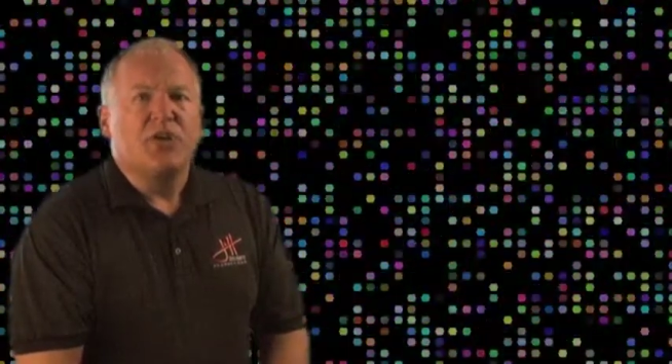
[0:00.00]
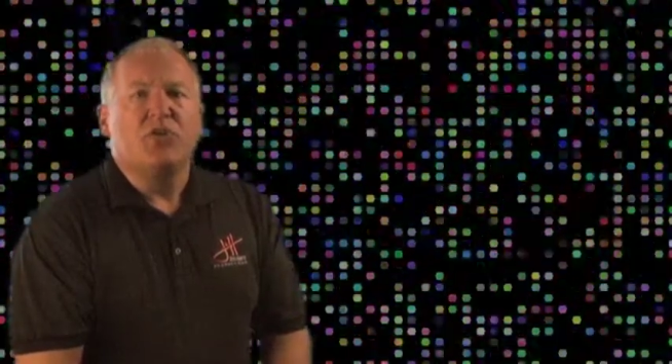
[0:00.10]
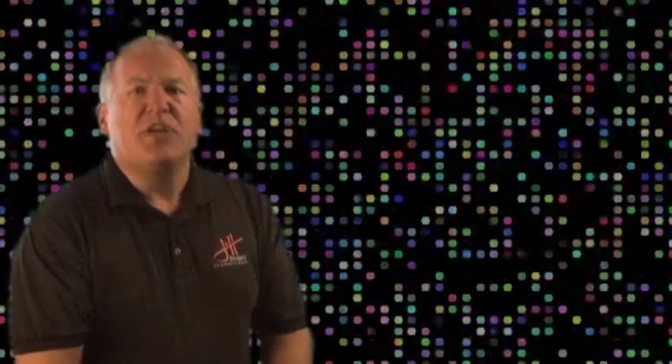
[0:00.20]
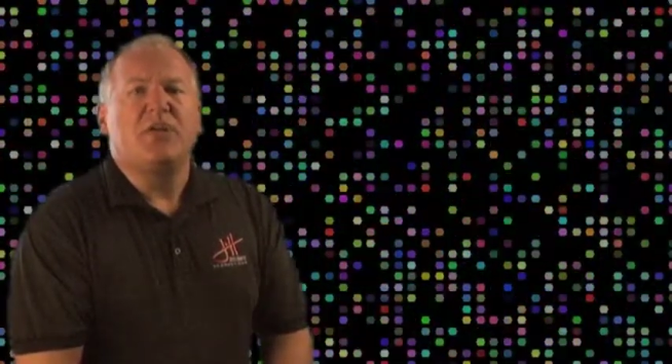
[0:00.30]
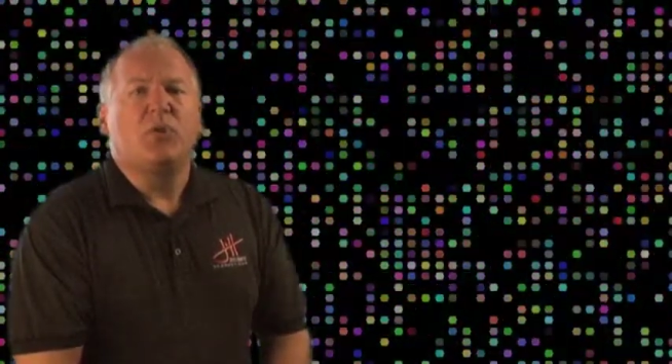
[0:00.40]

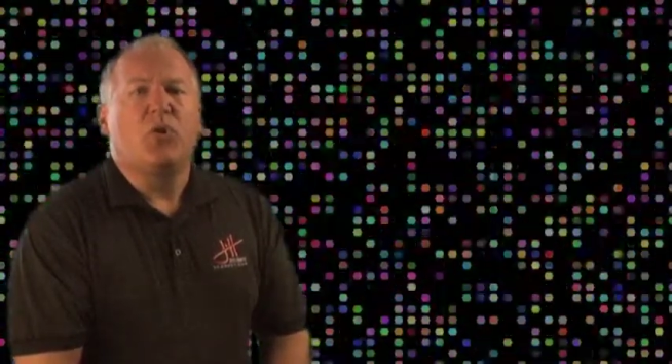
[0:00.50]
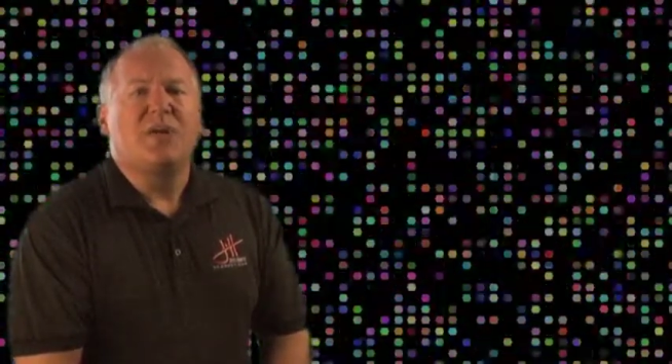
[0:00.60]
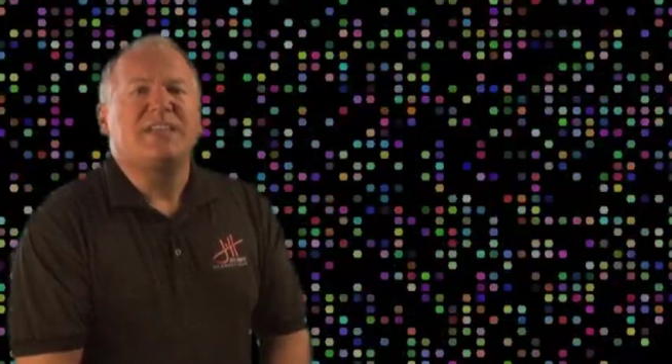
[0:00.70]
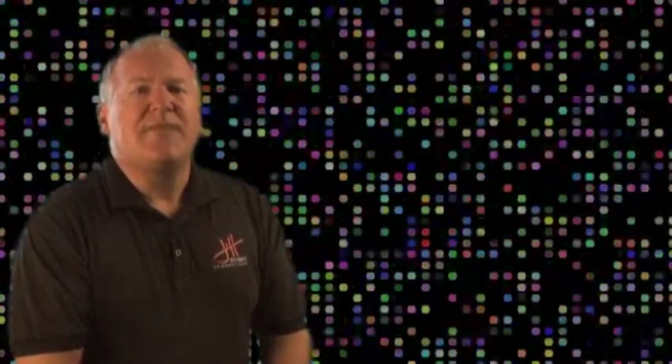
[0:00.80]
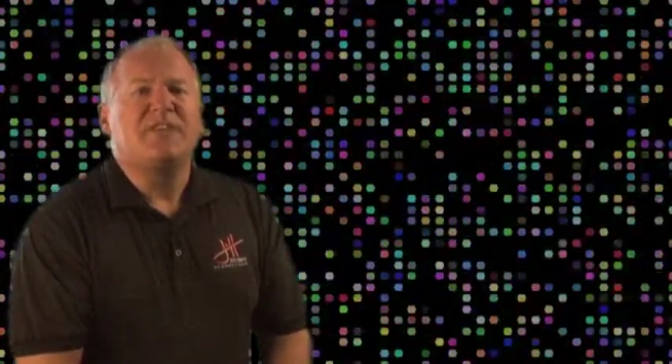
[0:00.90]
you'll need to
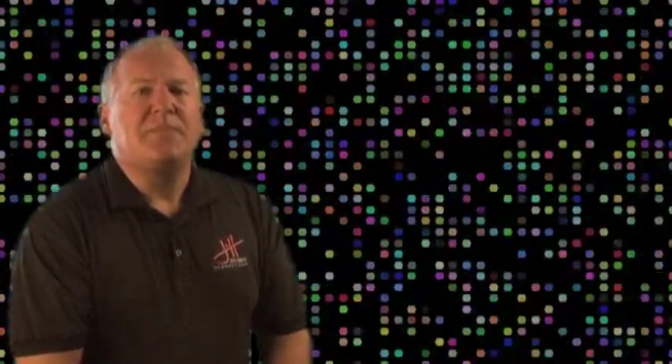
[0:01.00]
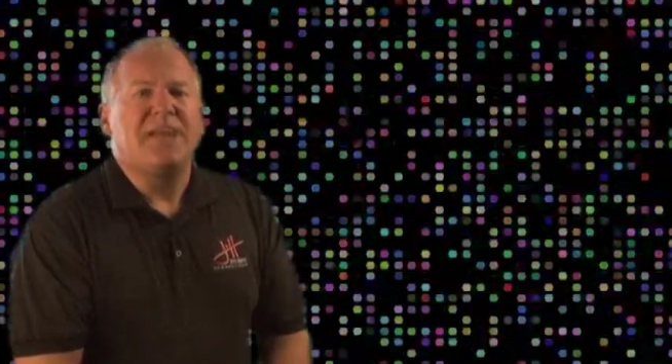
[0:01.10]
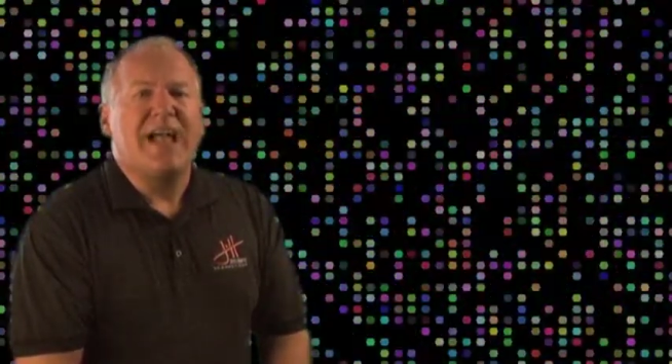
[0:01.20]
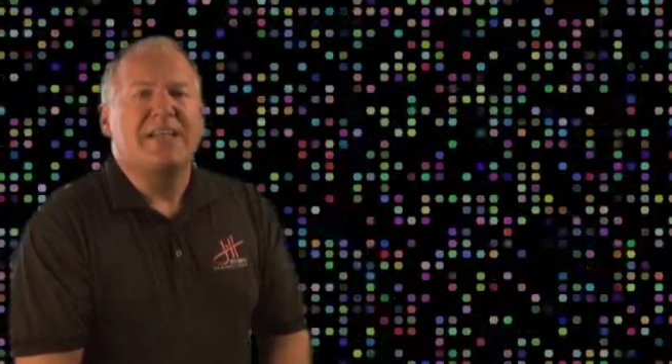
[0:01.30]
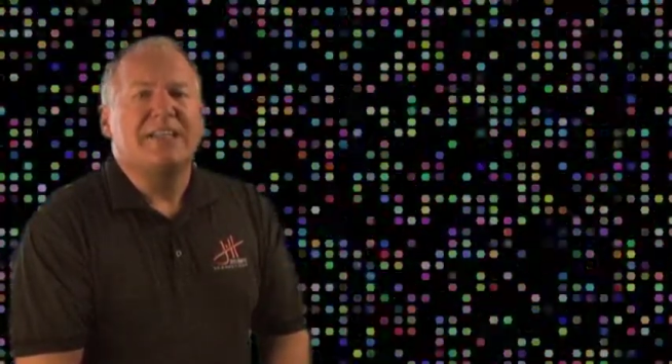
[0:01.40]
request
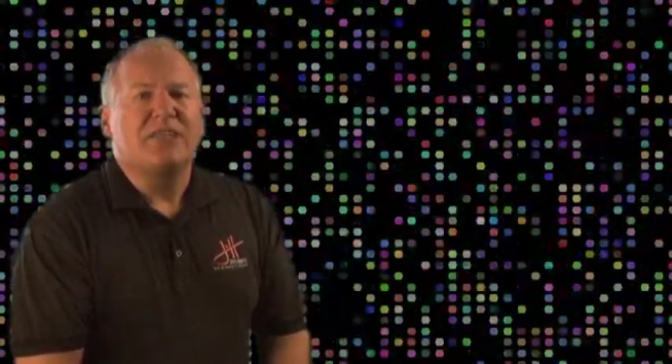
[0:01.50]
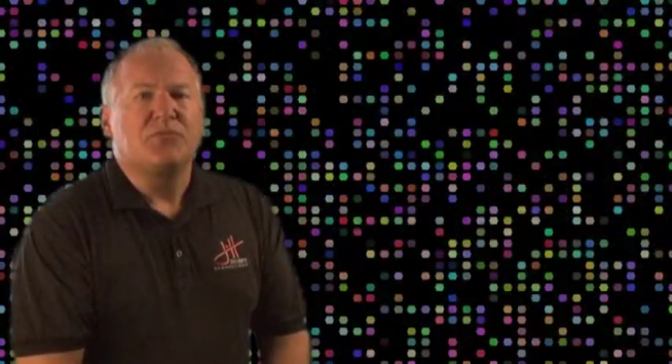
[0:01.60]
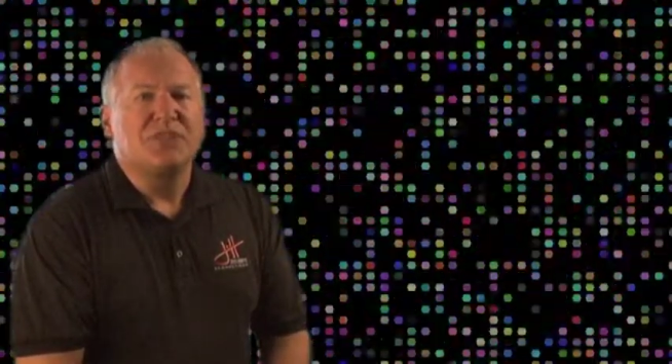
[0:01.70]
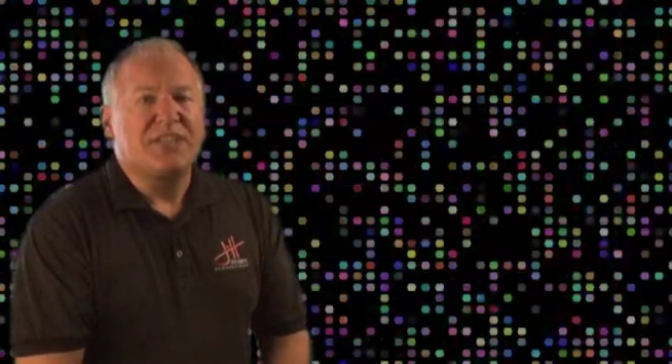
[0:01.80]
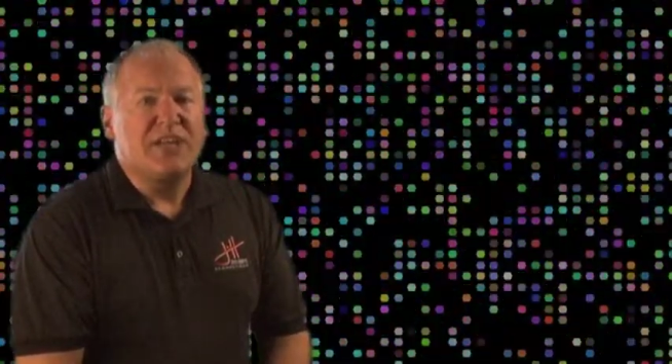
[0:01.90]
FTP access
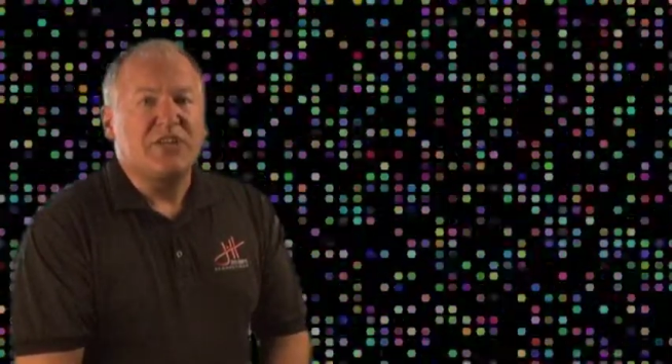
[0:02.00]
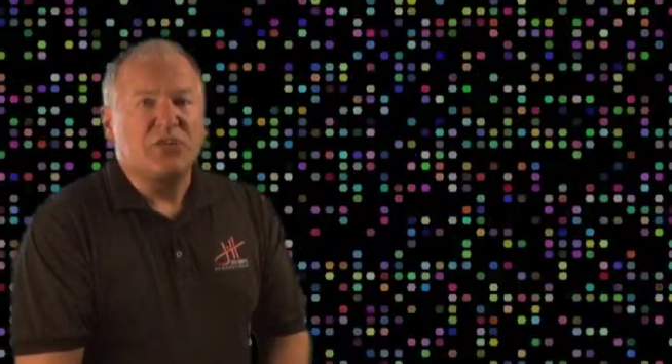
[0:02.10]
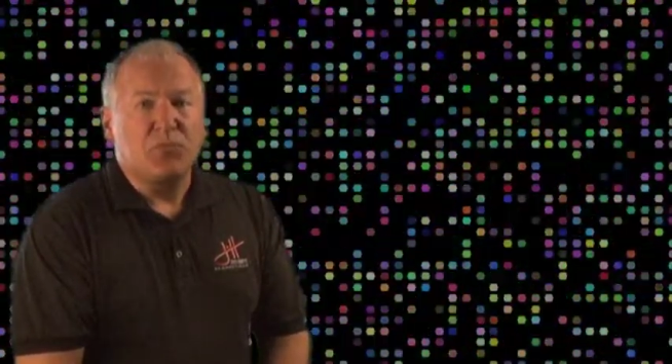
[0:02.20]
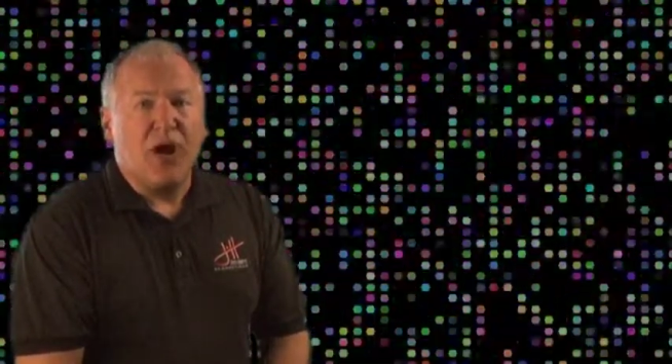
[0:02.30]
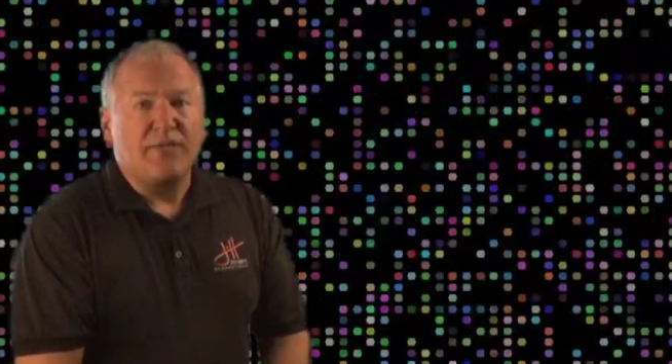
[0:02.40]
from the
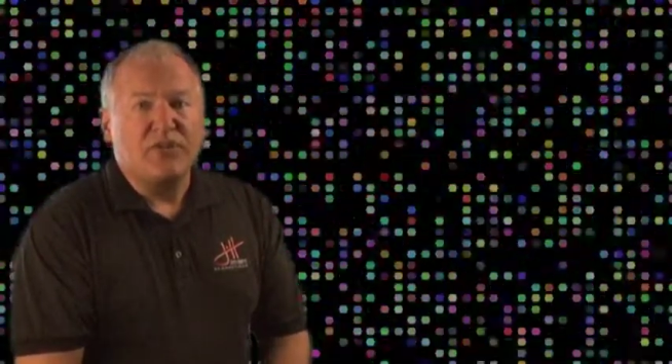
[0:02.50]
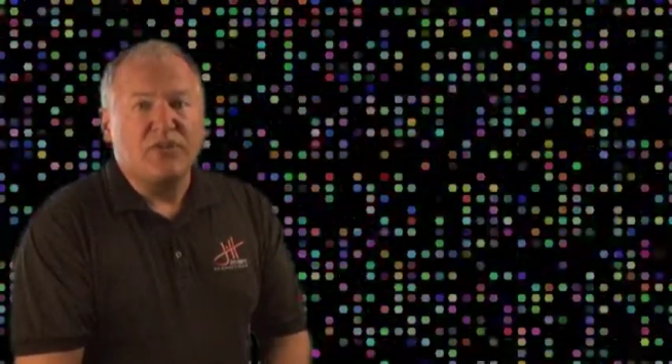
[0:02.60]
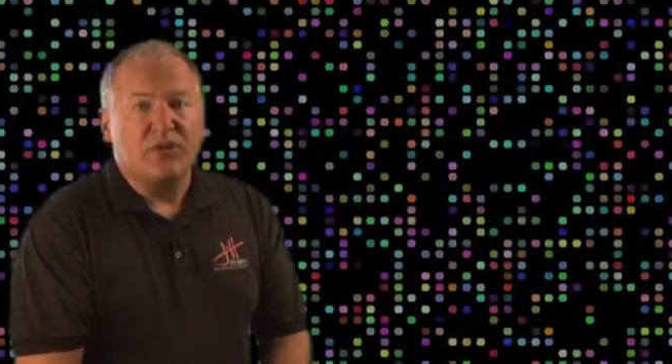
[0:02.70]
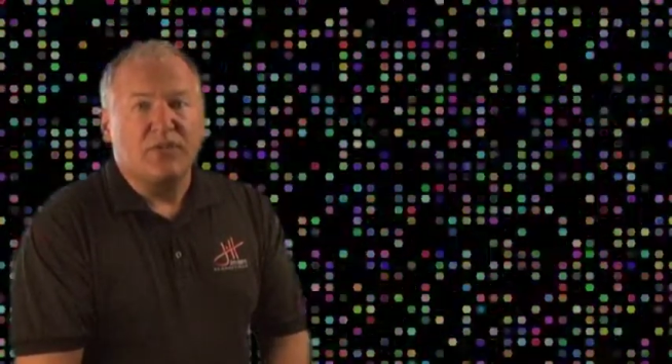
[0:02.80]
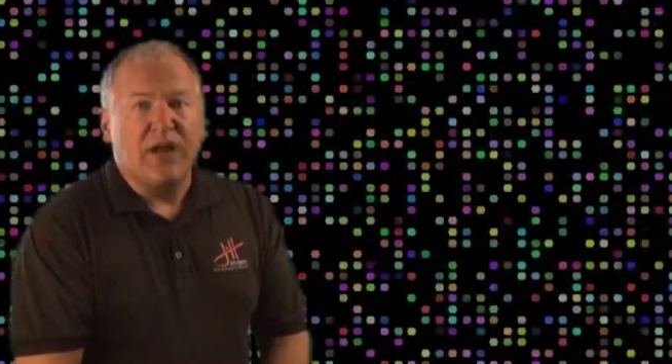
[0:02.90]
station's private
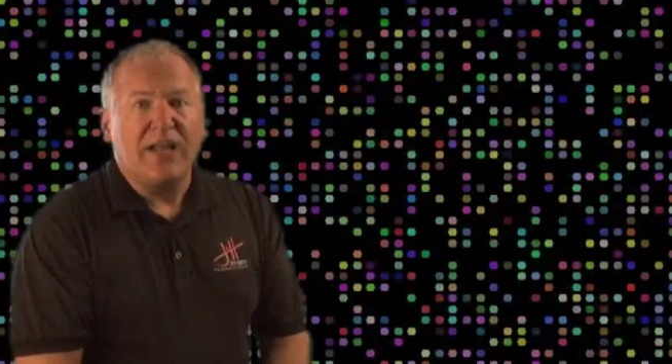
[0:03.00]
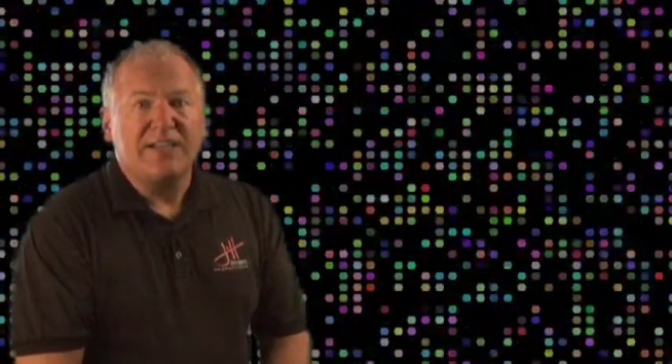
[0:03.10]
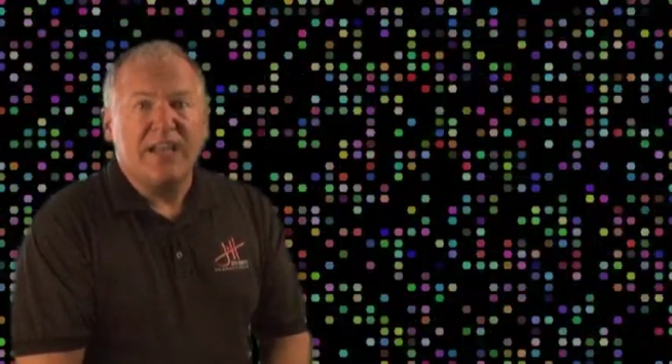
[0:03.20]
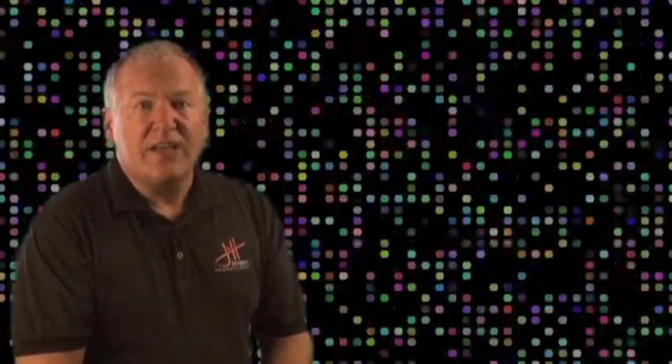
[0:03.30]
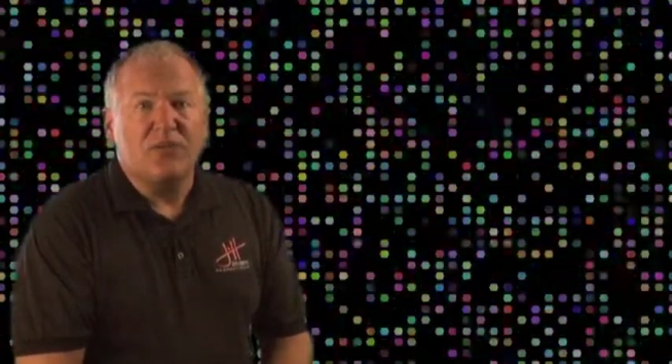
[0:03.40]
server and
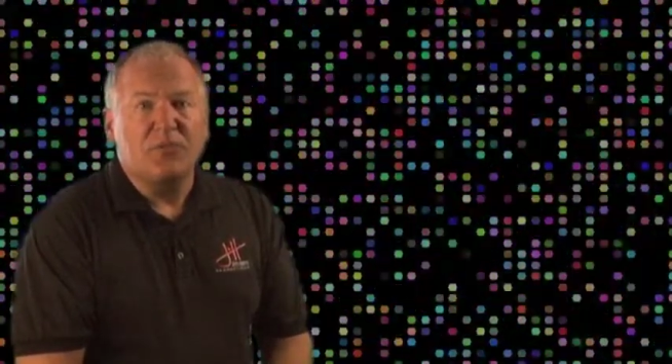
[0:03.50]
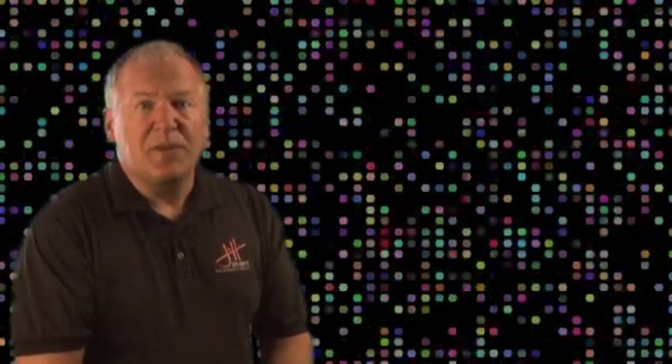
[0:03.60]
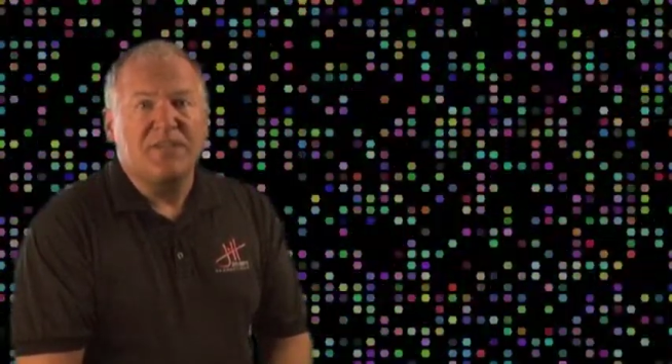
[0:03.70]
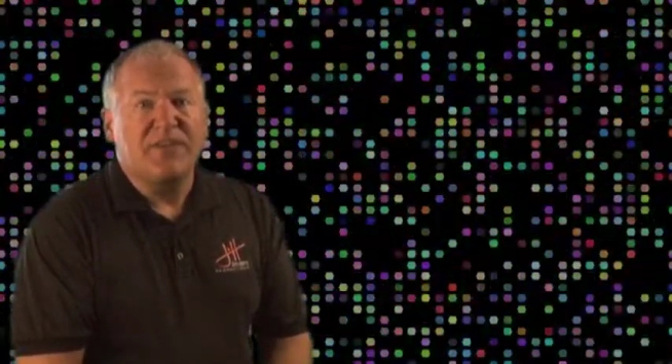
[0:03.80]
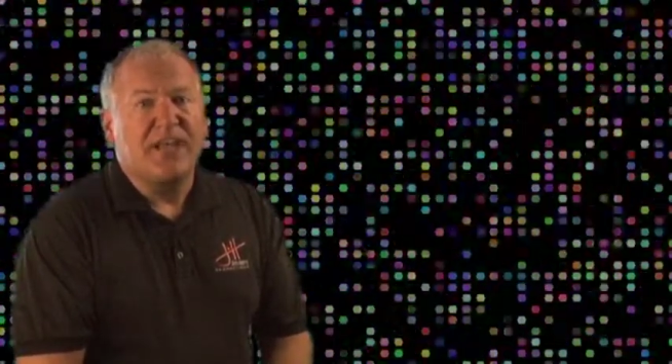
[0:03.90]
technical
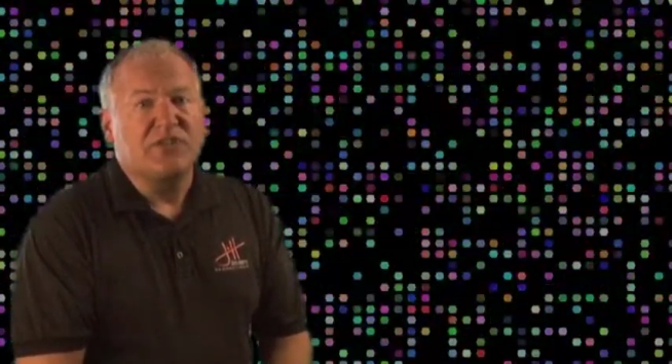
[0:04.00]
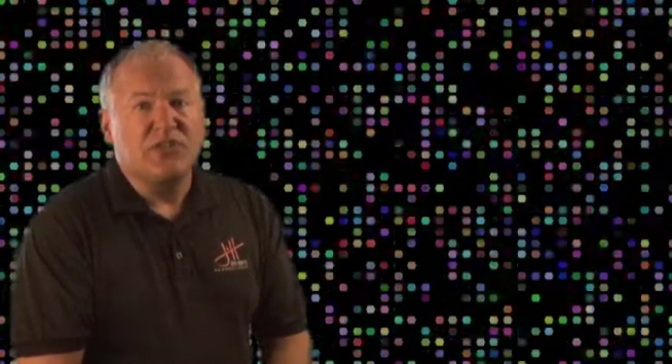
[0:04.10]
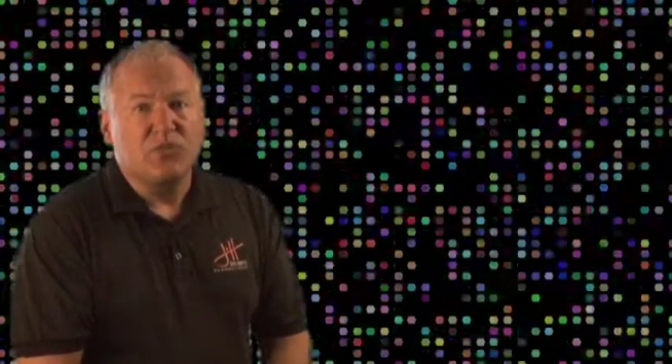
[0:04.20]
specifications